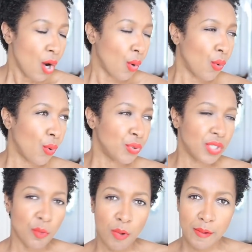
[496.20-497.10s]
or you
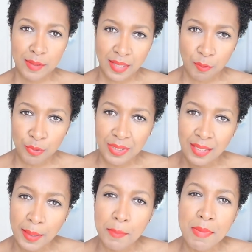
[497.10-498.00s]
can wear it like really
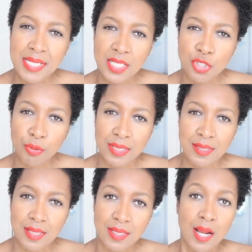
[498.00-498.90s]
like midi
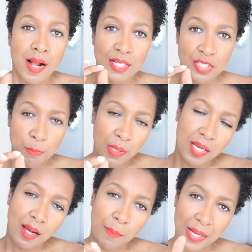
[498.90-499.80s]
dresses and just
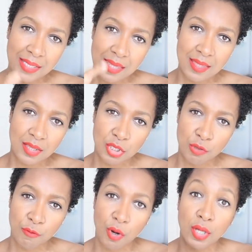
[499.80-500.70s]
pick up anything that
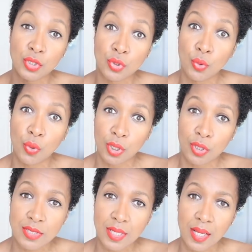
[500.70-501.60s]
you've got in your
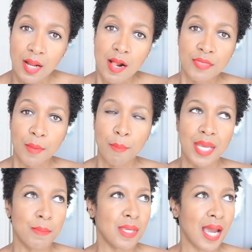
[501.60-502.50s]
closet that
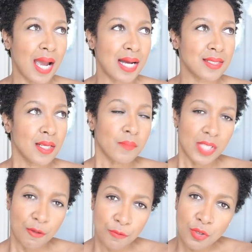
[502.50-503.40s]
maybe has
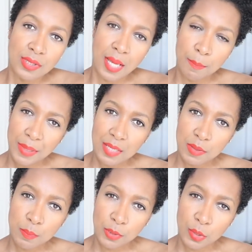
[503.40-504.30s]
if not that
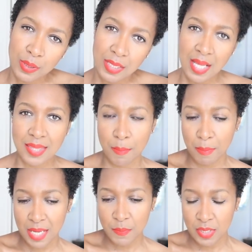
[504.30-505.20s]
baby blue in it then
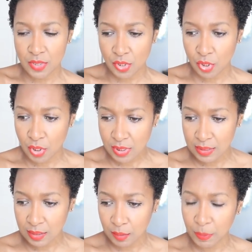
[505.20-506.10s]
maybe it's got a
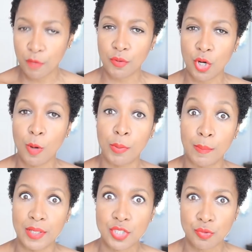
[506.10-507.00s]
little bit of a
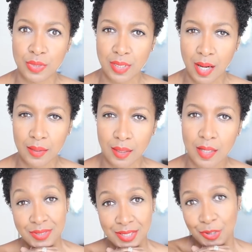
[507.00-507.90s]
complementary color
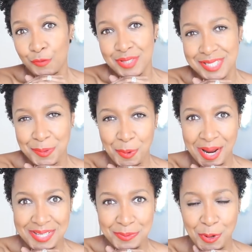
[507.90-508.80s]
and obviously
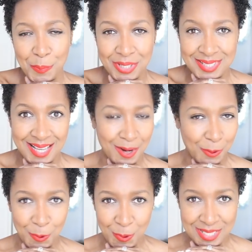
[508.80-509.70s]
white as well because that
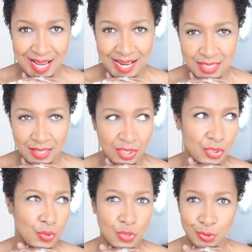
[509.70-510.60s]
always acts like a
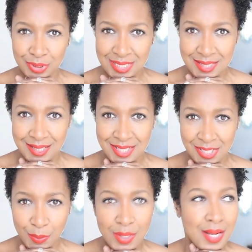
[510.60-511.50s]
neutral doesn't it
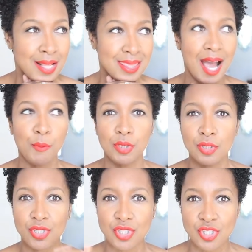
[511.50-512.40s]
so that would
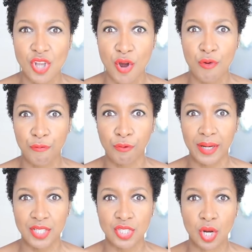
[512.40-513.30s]
look so
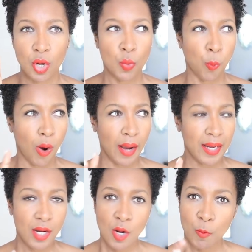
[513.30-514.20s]
fresh
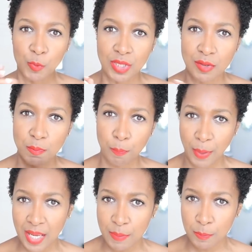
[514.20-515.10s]
white with those
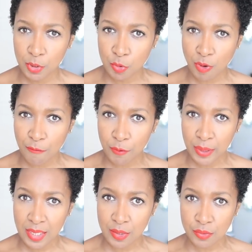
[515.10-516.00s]
baby blue ruffle
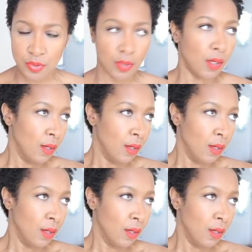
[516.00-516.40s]
heels